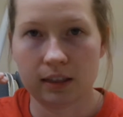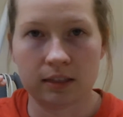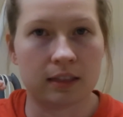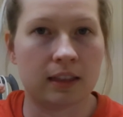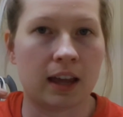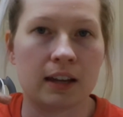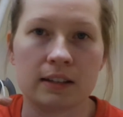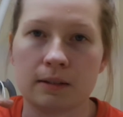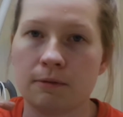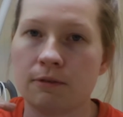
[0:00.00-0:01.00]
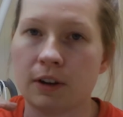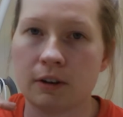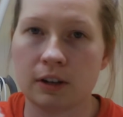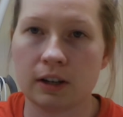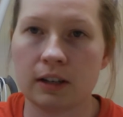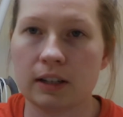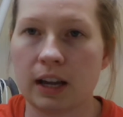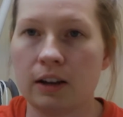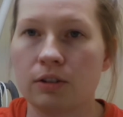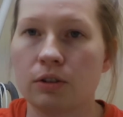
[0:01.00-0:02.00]
That is a very good
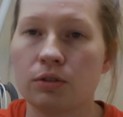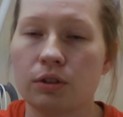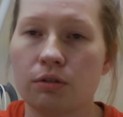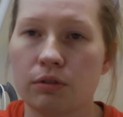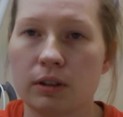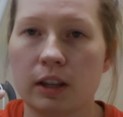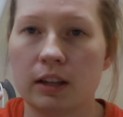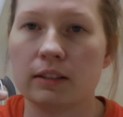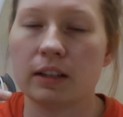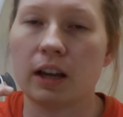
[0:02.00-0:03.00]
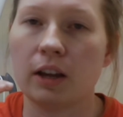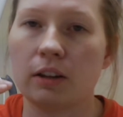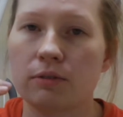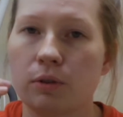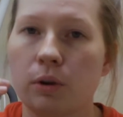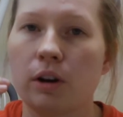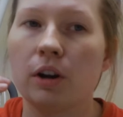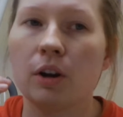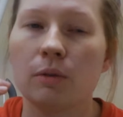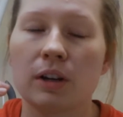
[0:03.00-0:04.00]
indicator. Those are the three things that I look for
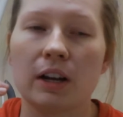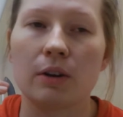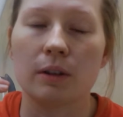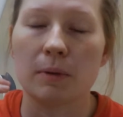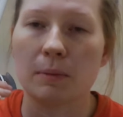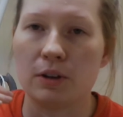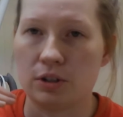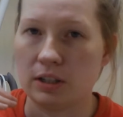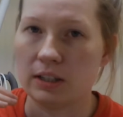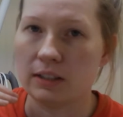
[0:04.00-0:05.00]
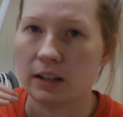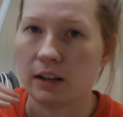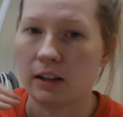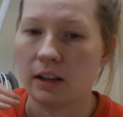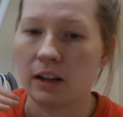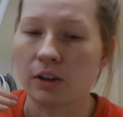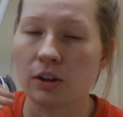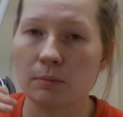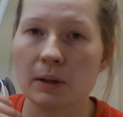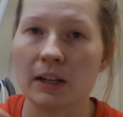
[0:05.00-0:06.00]
when I know that my patient is at a
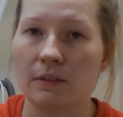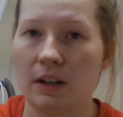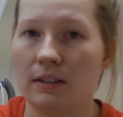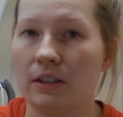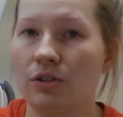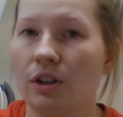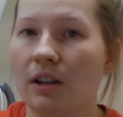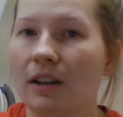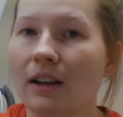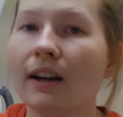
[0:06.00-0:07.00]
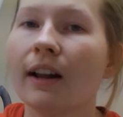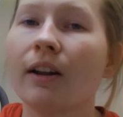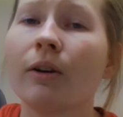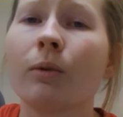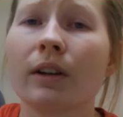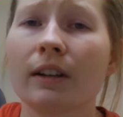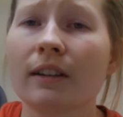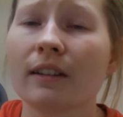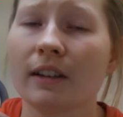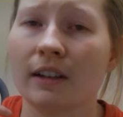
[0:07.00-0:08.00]
good plane of anesthesia, along
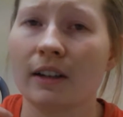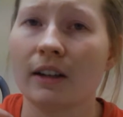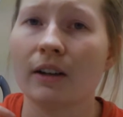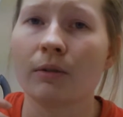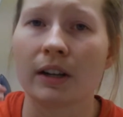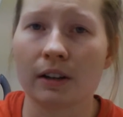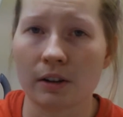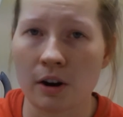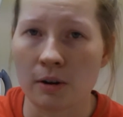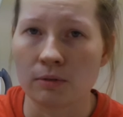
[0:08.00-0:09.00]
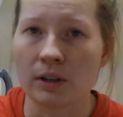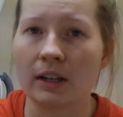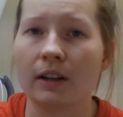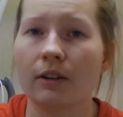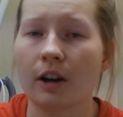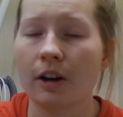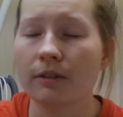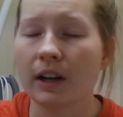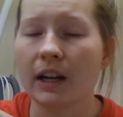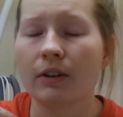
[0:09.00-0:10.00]
with a regular heart rate,
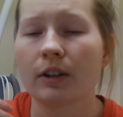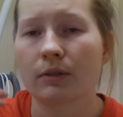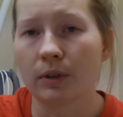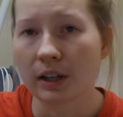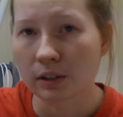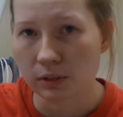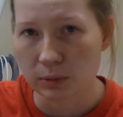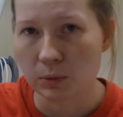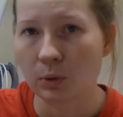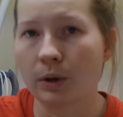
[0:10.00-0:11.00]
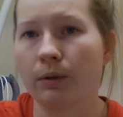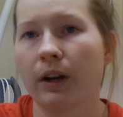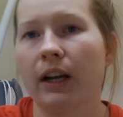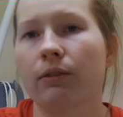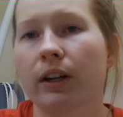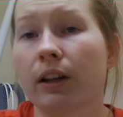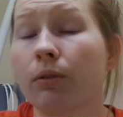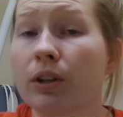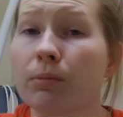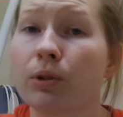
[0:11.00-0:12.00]
regular respiratory rate, regular
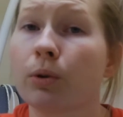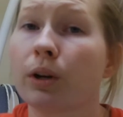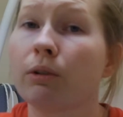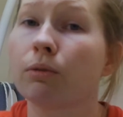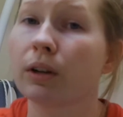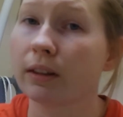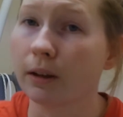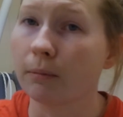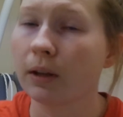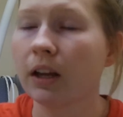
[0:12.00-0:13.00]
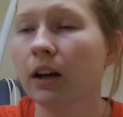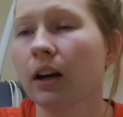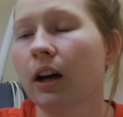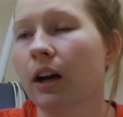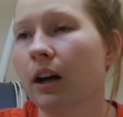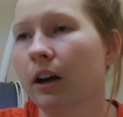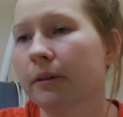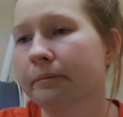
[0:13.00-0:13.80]
respiratory rhythm, and